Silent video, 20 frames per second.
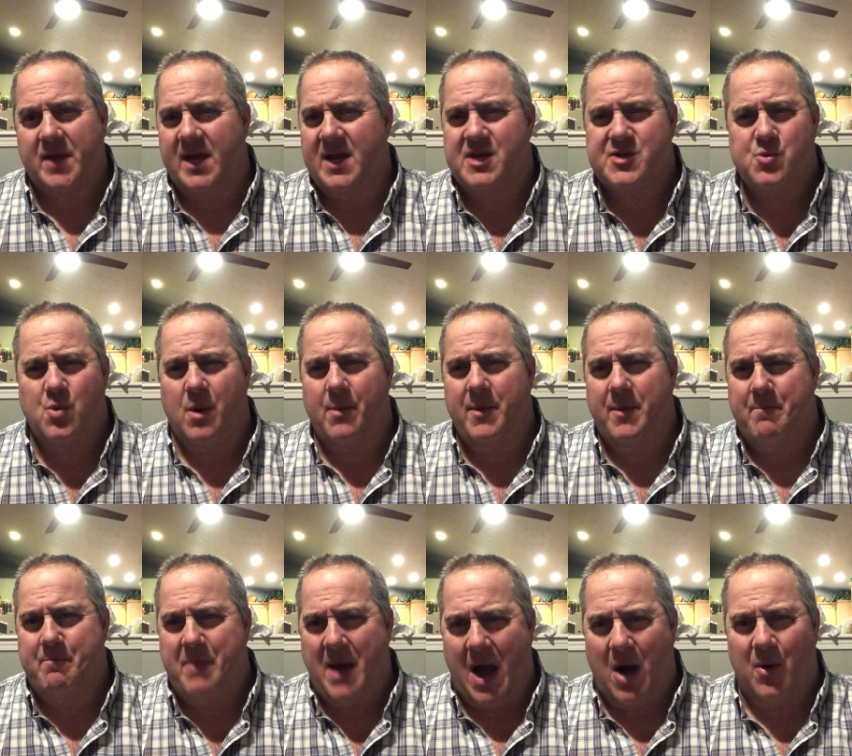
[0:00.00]
He doesn't want me
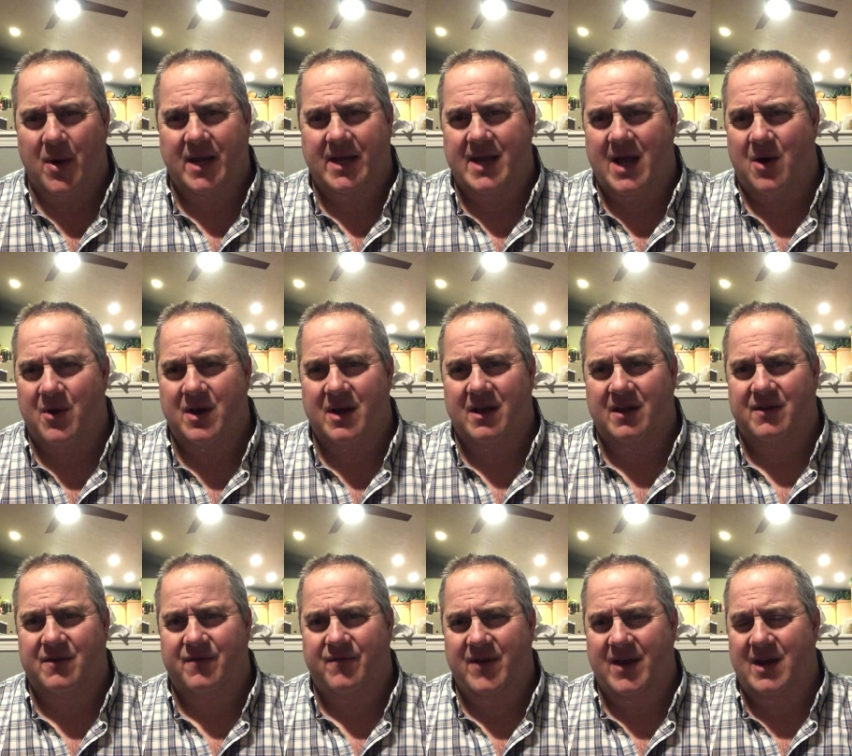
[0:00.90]
bowing down at
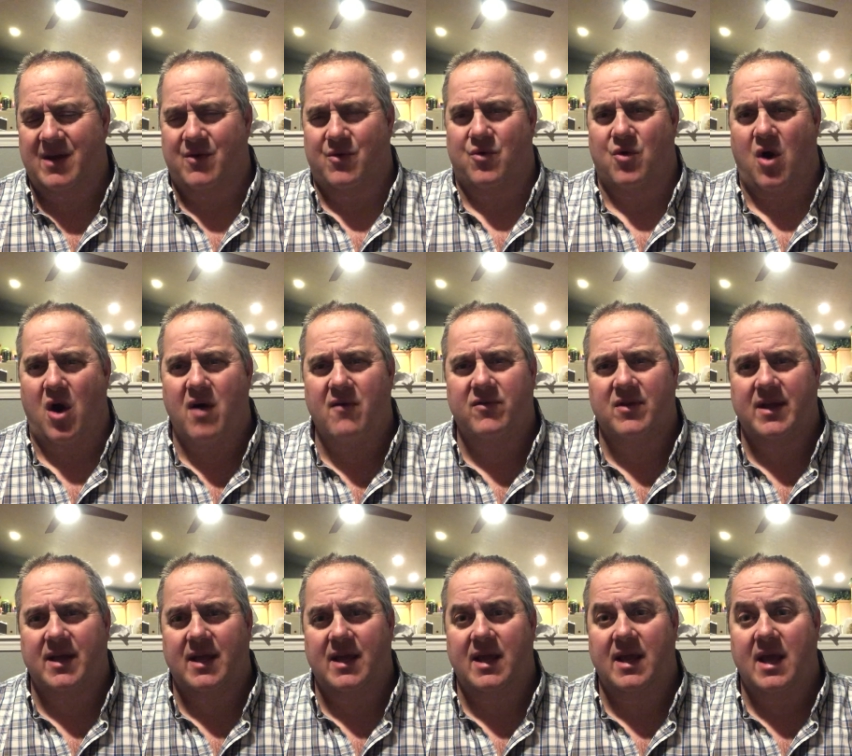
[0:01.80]
His feet and
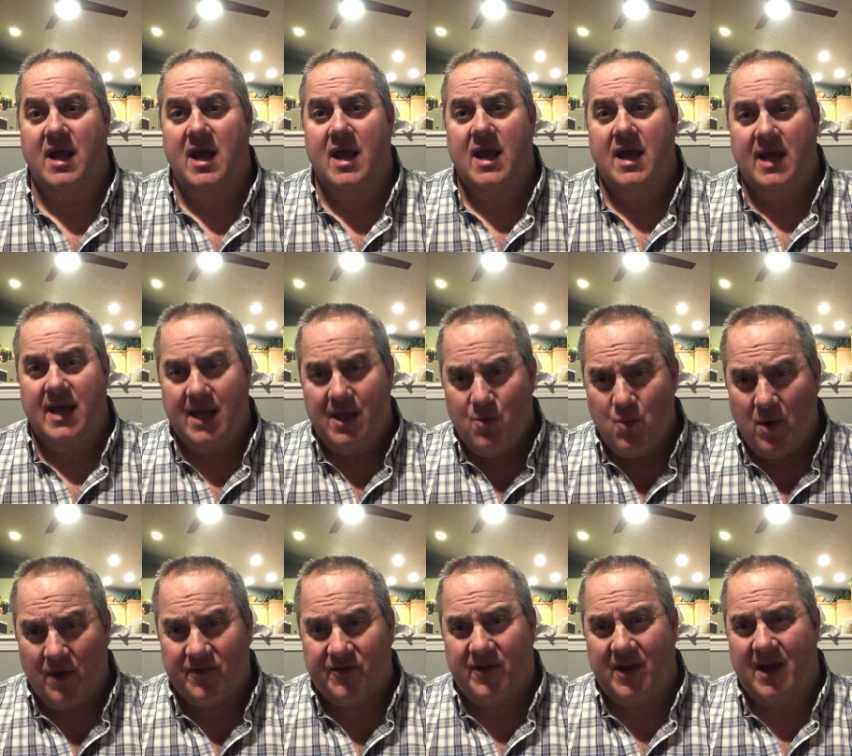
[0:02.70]
groveling. He
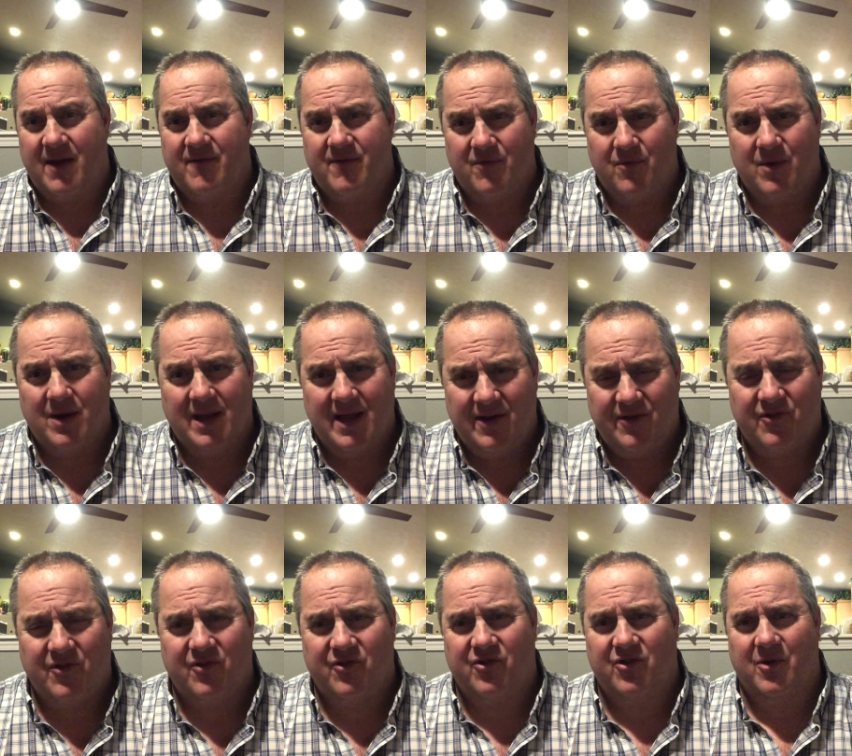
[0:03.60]
wants to have
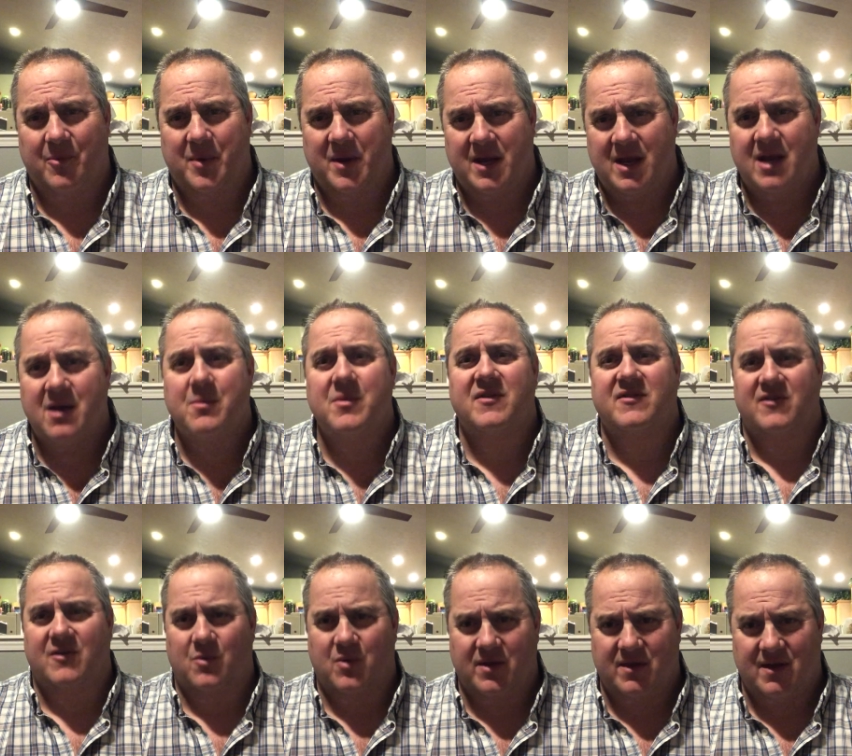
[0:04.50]
relationship and
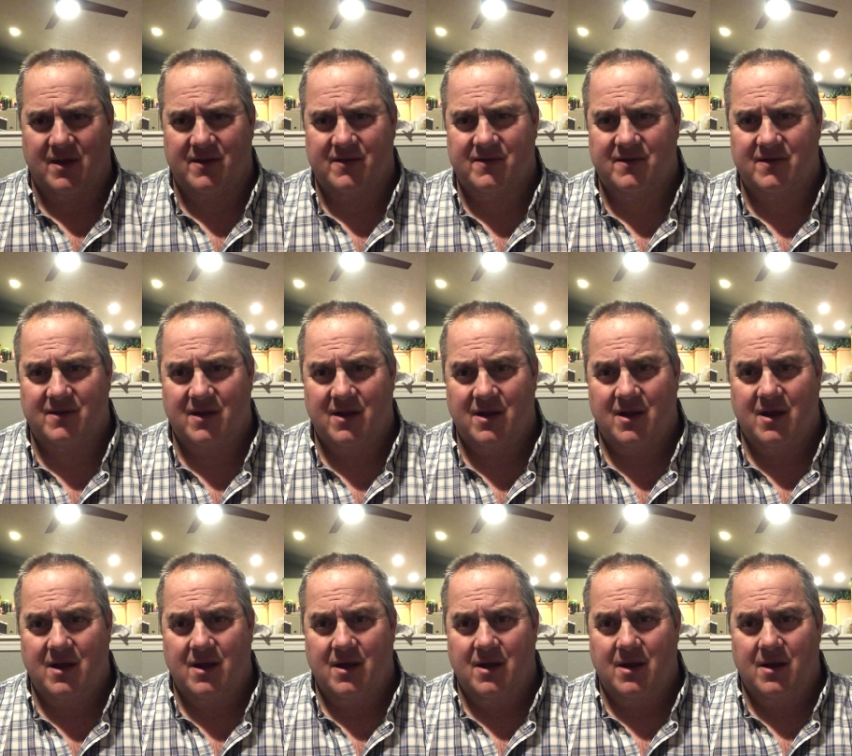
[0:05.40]
intimacy with us
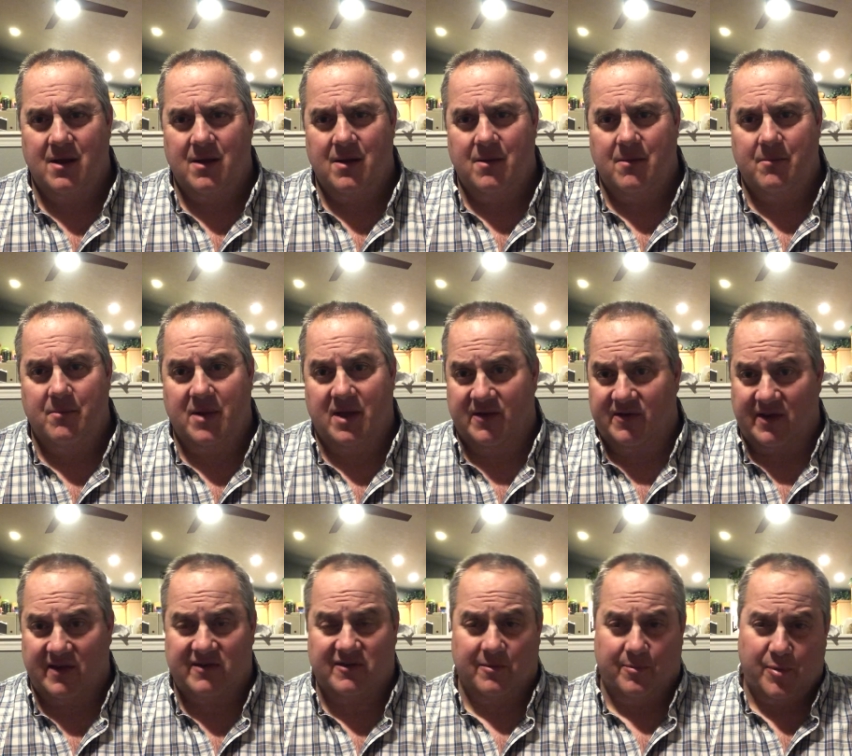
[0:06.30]

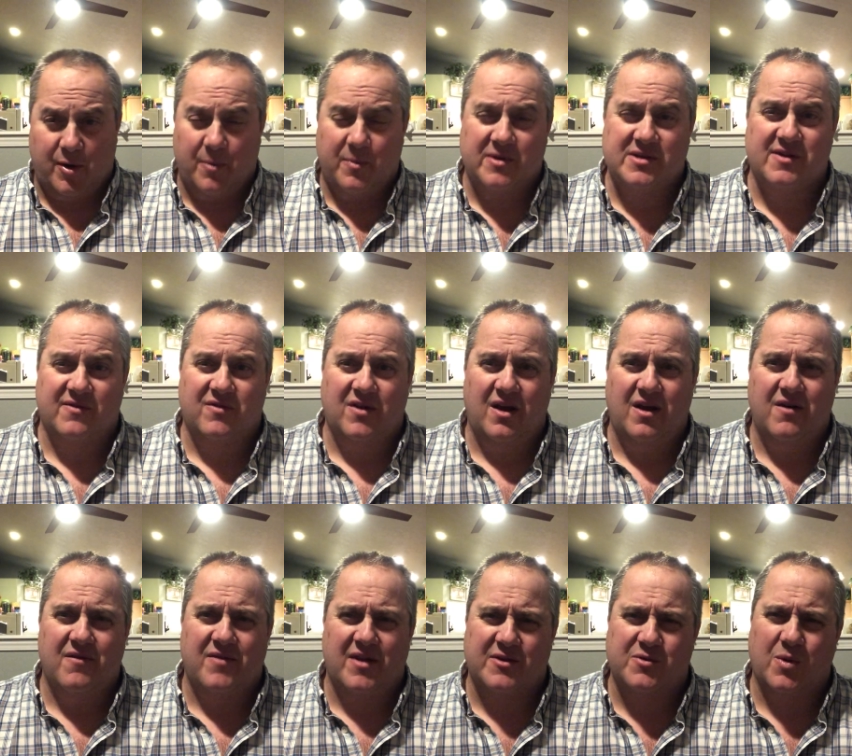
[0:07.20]
because that's the purpose of love.